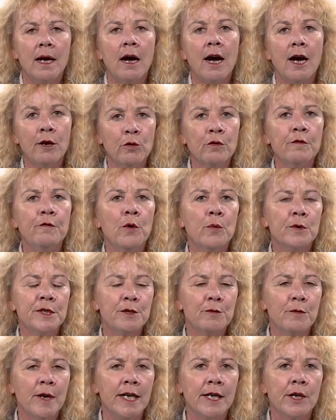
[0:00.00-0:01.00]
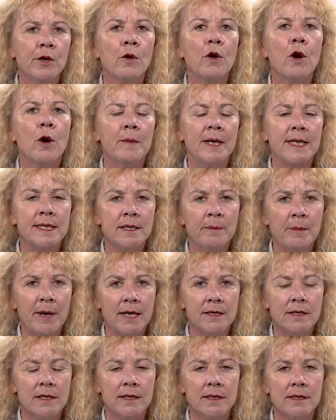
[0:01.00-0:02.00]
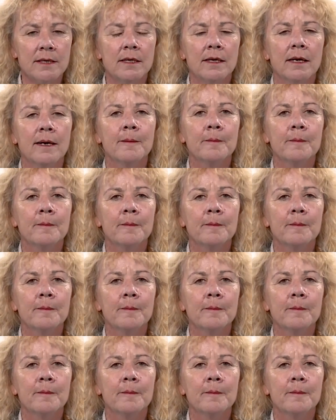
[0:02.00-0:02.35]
I look forward to reading your comments about it.